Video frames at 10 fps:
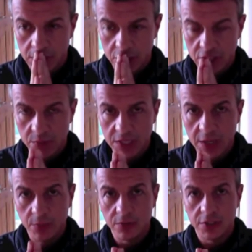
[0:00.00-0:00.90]
she was
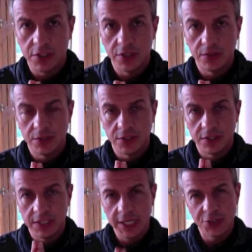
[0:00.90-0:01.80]
able to
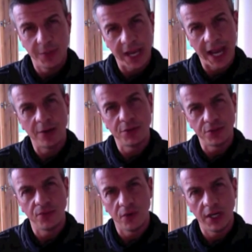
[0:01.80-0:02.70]
teach me how
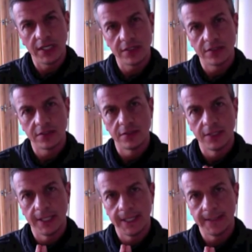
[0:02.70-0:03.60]
to write
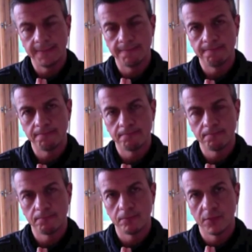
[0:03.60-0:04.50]

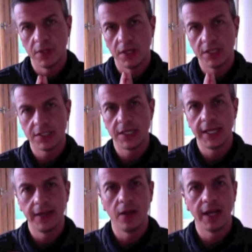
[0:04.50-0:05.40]
a
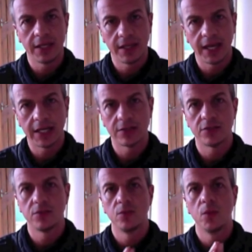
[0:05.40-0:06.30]
scene like
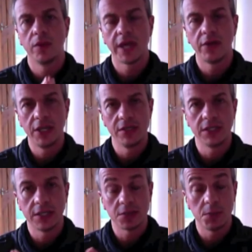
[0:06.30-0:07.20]
that without
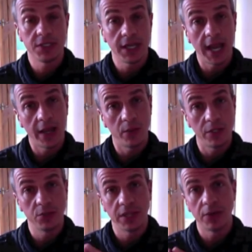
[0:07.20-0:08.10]
using explicit
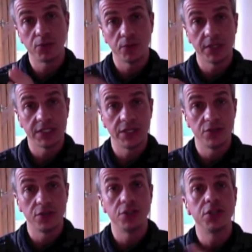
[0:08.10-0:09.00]
language, without drawing
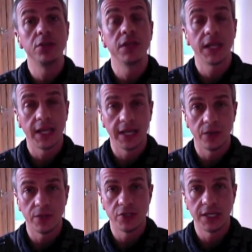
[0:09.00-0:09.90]
attention to that
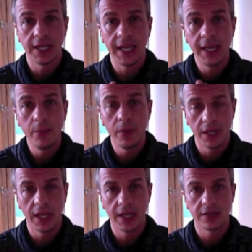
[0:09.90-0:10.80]
language, and
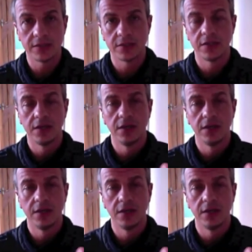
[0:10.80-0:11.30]
keeping it